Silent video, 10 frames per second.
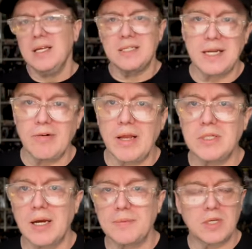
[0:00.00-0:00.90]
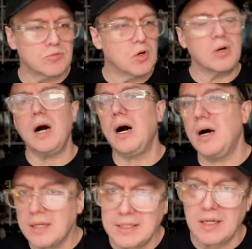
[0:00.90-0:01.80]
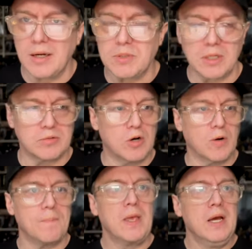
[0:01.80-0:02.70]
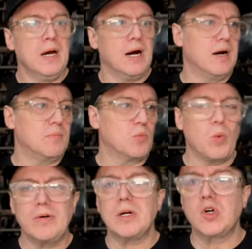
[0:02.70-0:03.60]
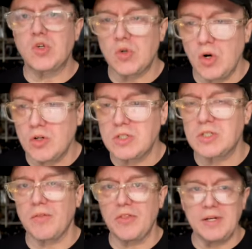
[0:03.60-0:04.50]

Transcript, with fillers: stereotypes that are wrong, archetypes that are wrong. Um, we're across the